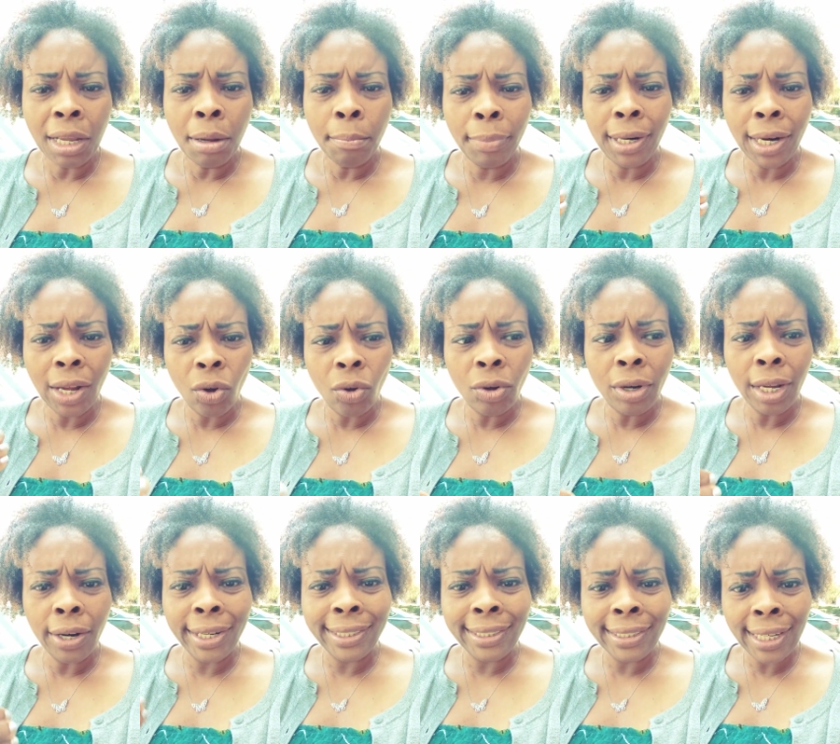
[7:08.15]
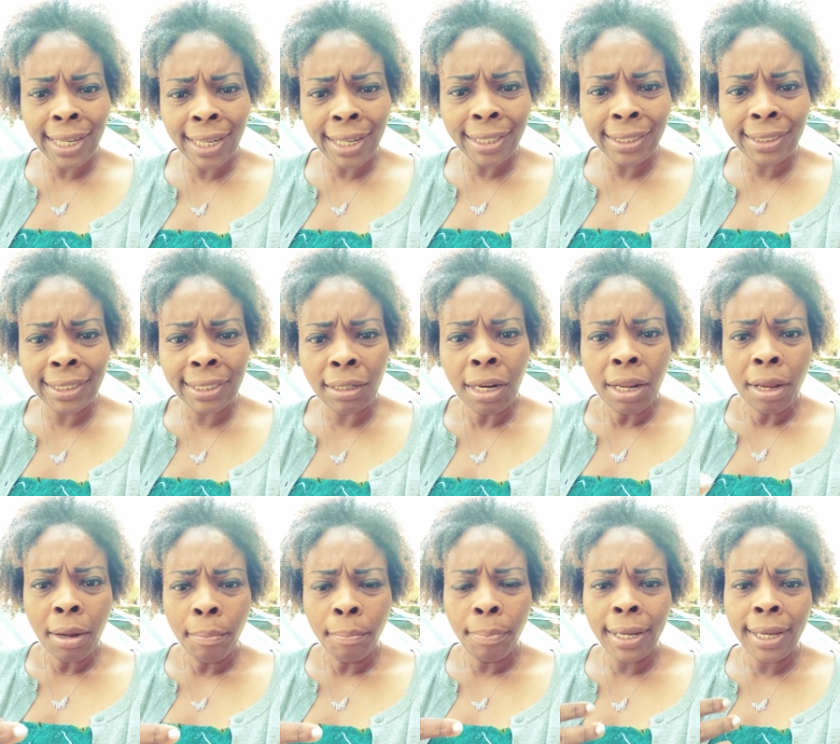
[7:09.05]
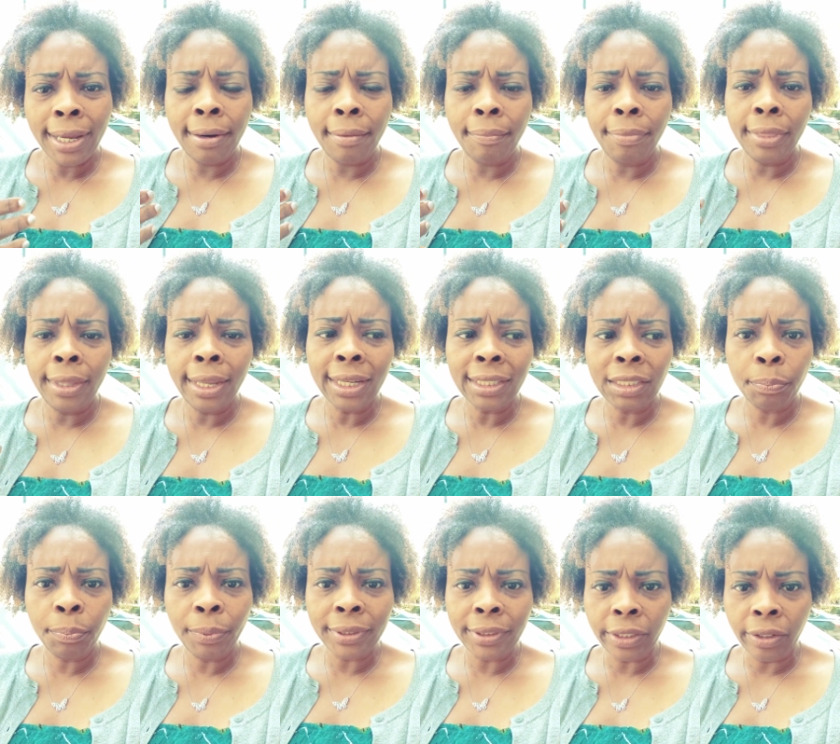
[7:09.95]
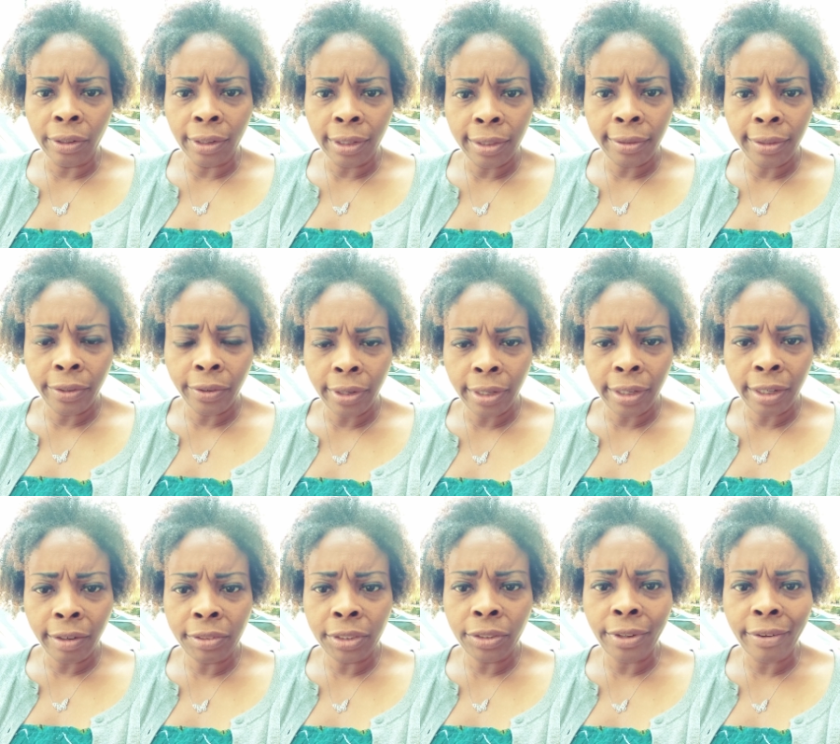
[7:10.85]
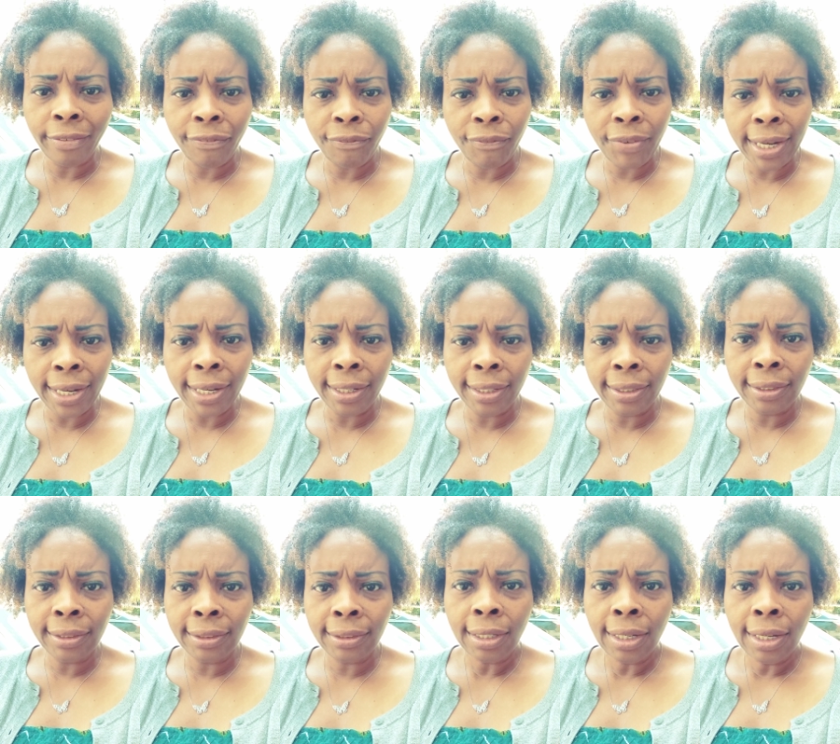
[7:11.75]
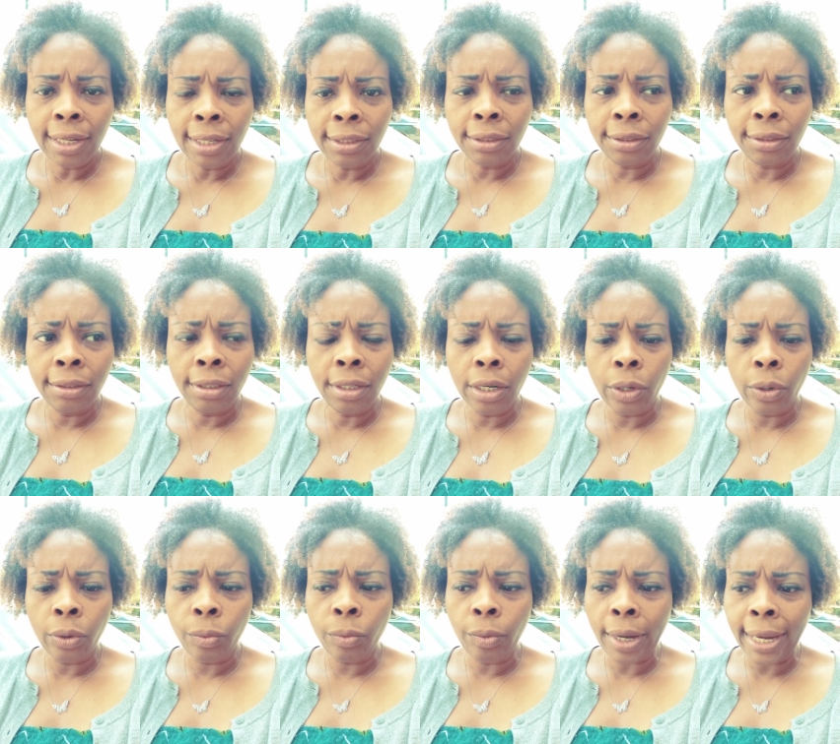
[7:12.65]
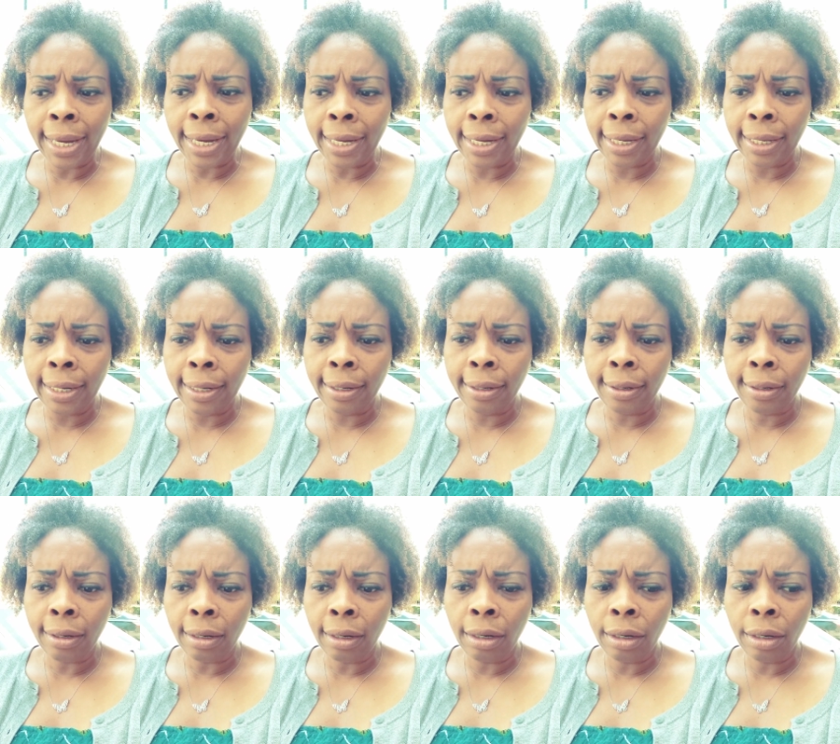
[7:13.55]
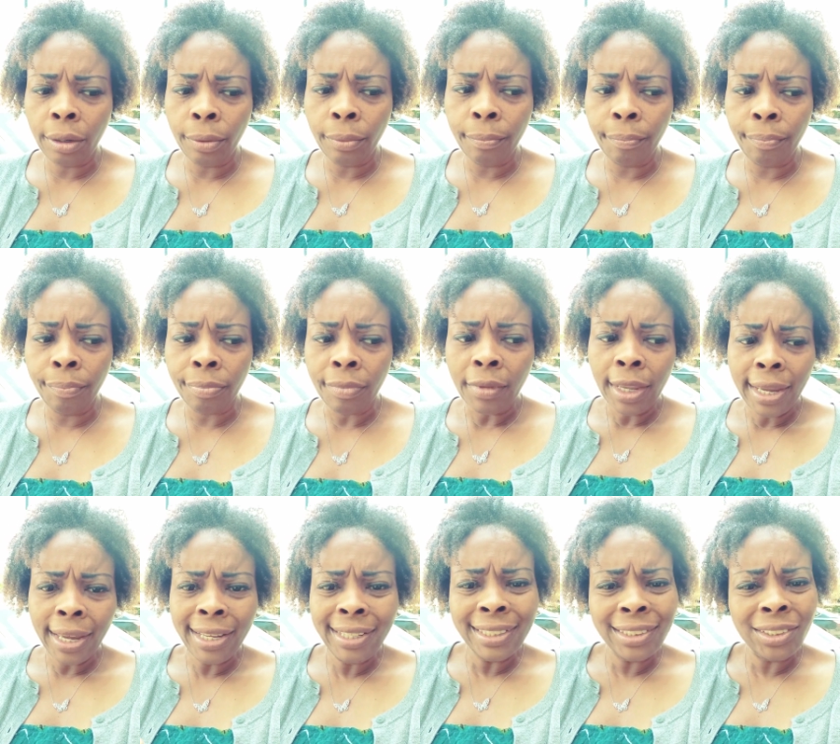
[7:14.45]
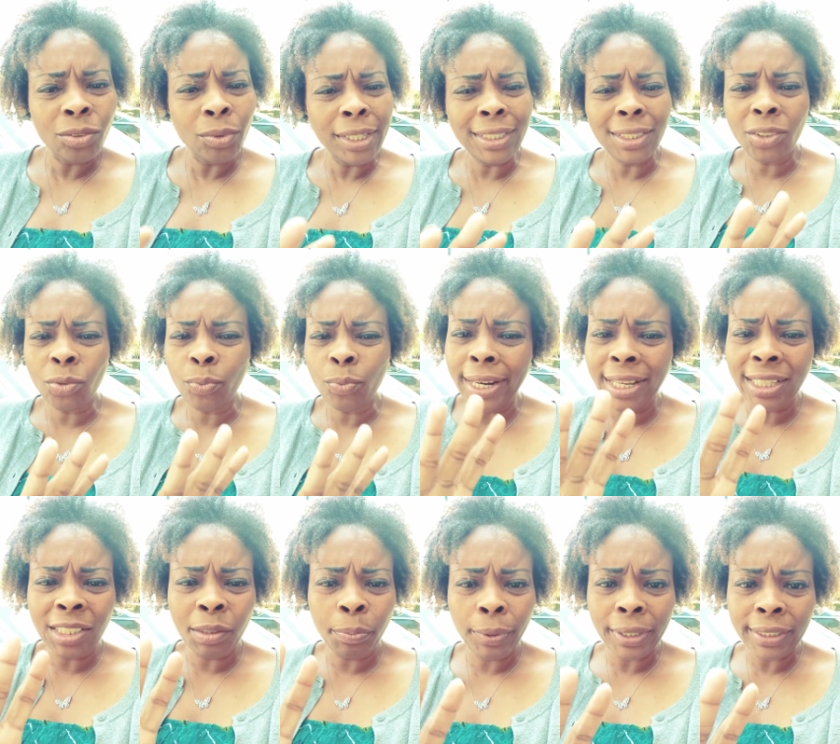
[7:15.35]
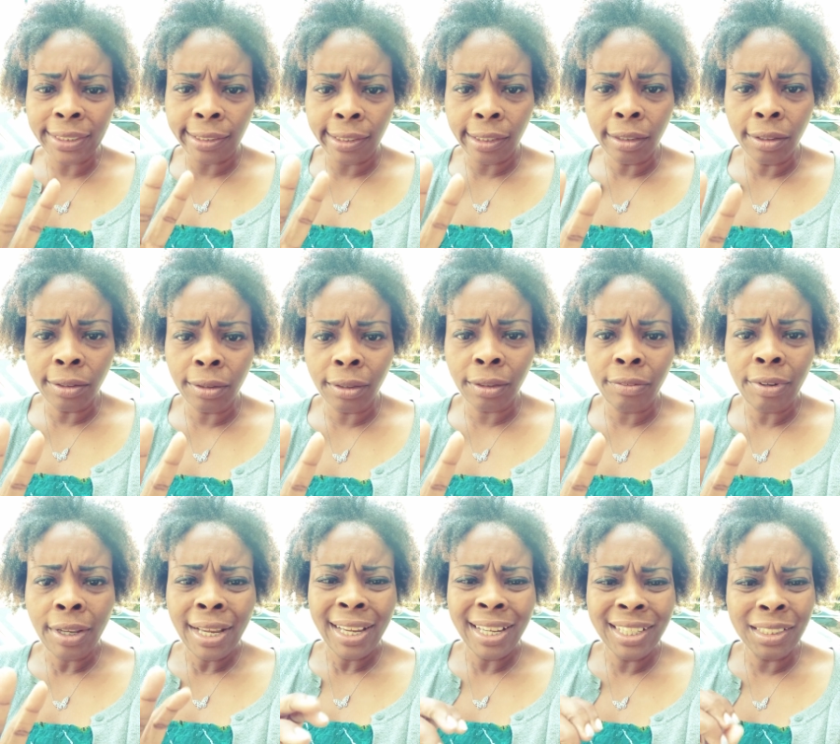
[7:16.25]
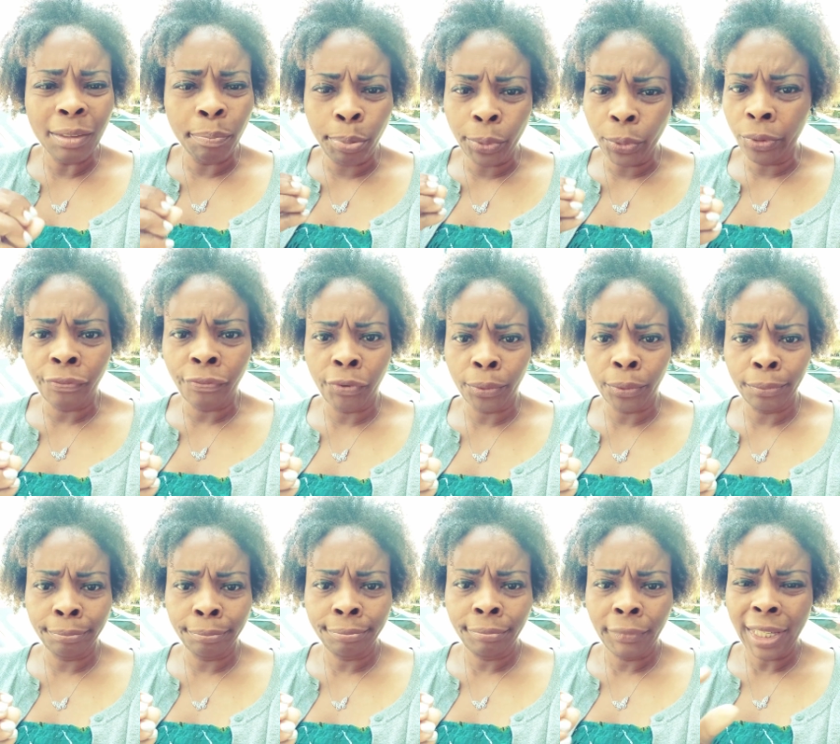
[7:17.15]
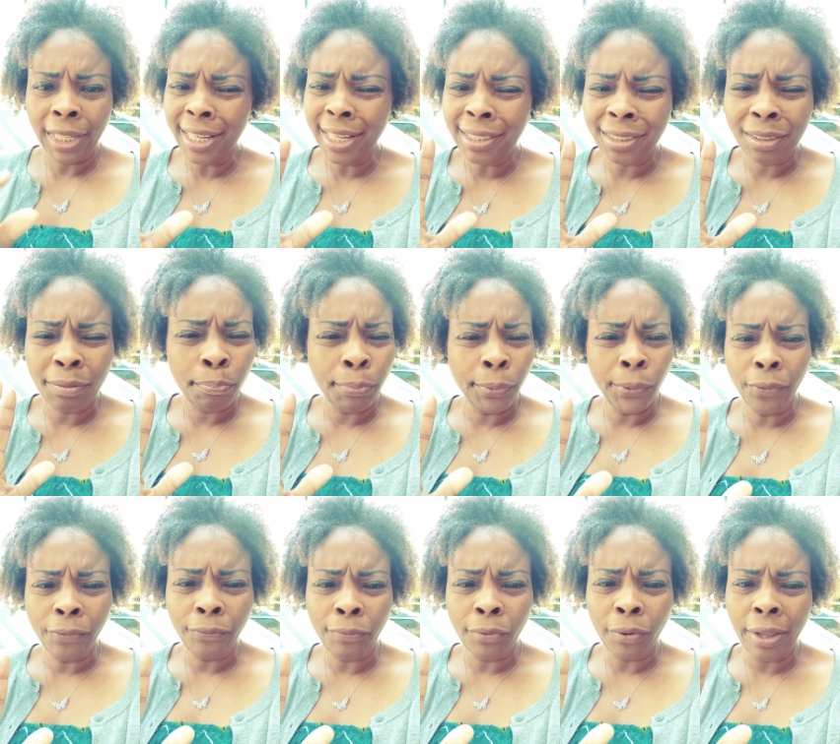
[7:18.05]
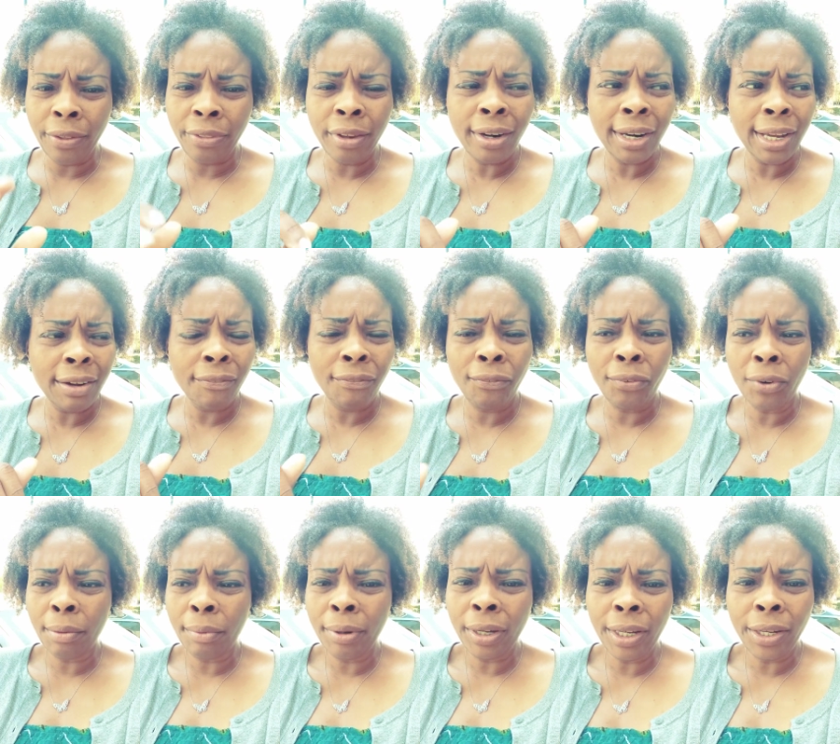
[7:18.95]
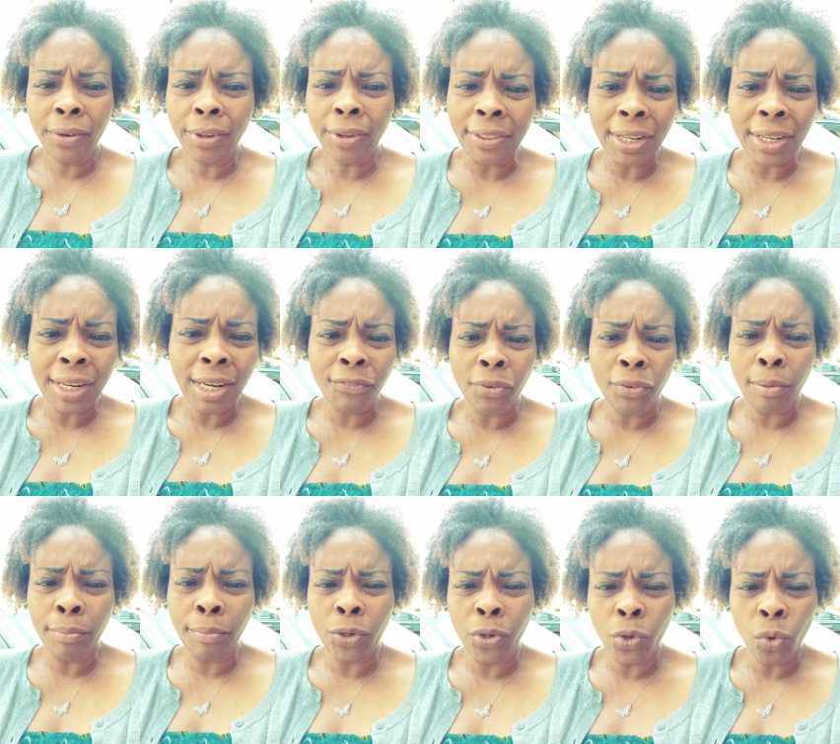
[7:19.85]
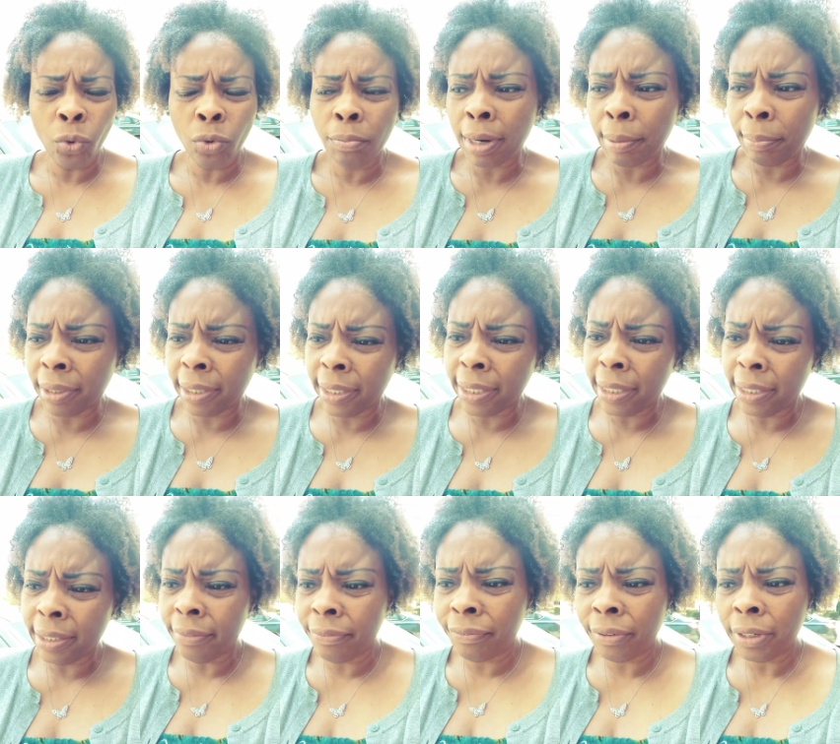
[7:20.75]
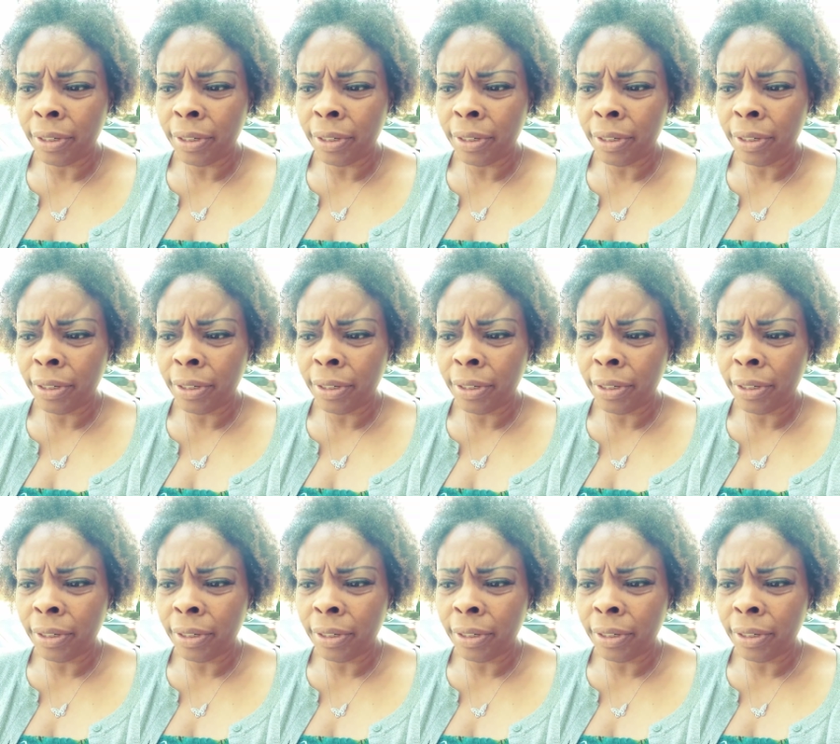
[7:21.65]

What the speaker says: But not only are they talented, but they express their love to their fans. And it just the way they express love is beautiful. It's just beautiful. And they're not from here. I think they're from Europe, I believe.